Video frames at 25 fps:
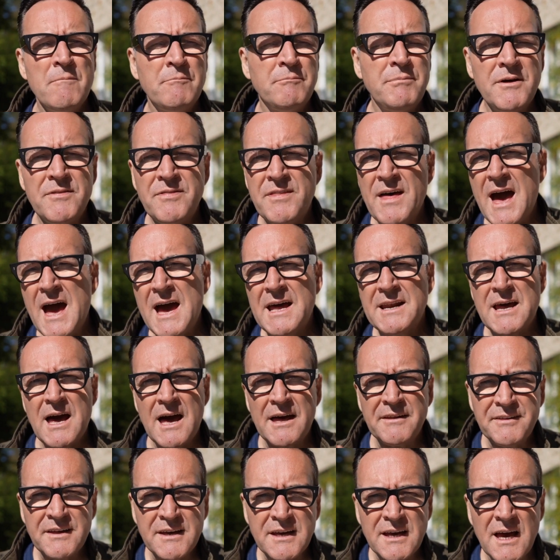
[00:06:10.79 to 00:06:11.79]
But that,
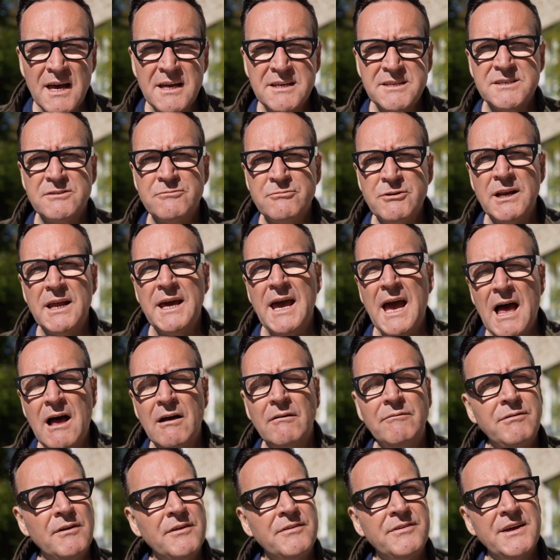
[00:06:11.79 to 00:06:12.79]
I think it's a really
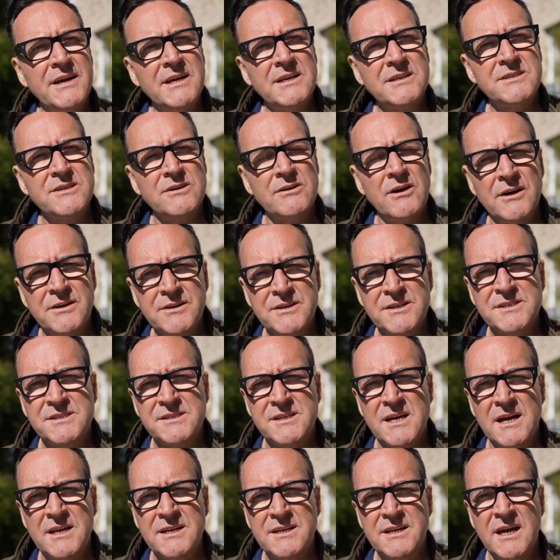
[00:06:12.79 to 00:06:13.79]
helpful thing to
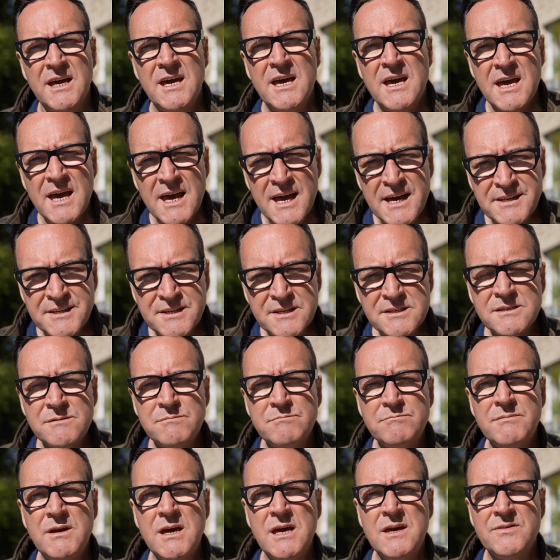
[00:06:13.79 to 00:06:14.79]
understand it. It
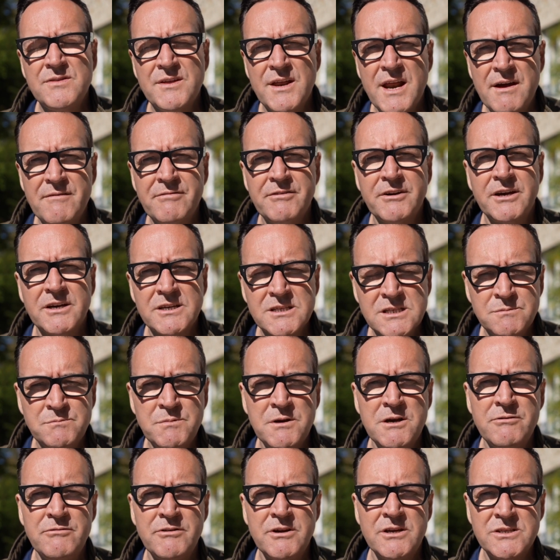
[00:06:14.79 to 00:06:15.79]
doesn't mean that every
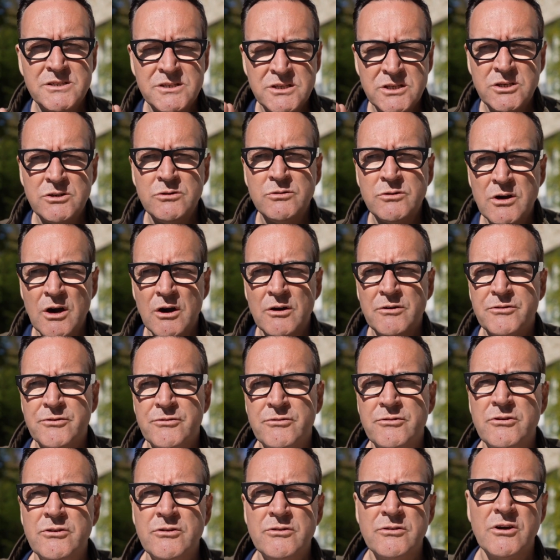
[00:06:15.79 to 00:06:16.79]
experience you go
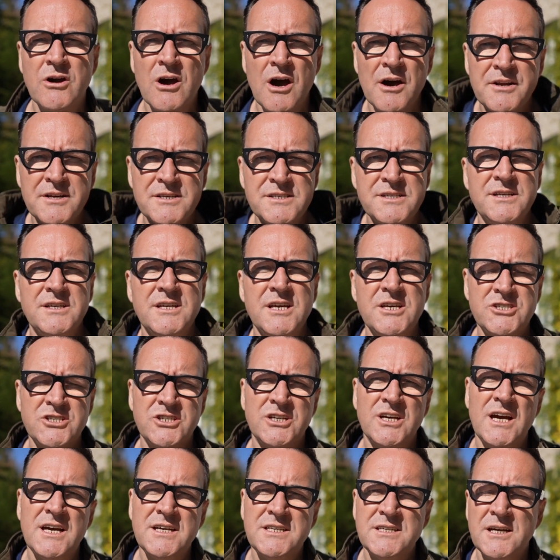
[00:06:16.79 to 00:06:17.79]
through, God is
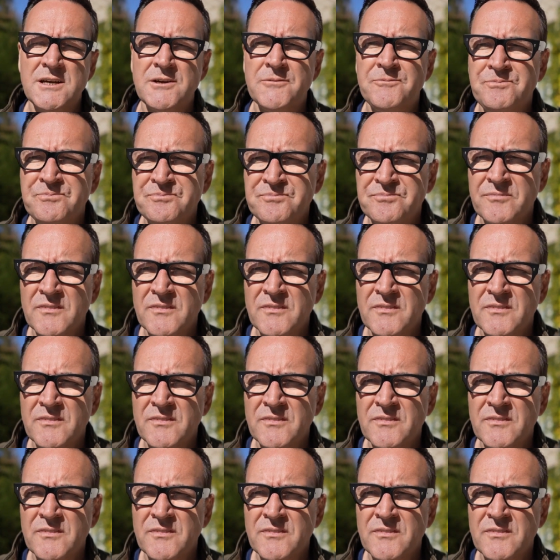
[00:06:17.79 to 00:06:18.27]
initiating.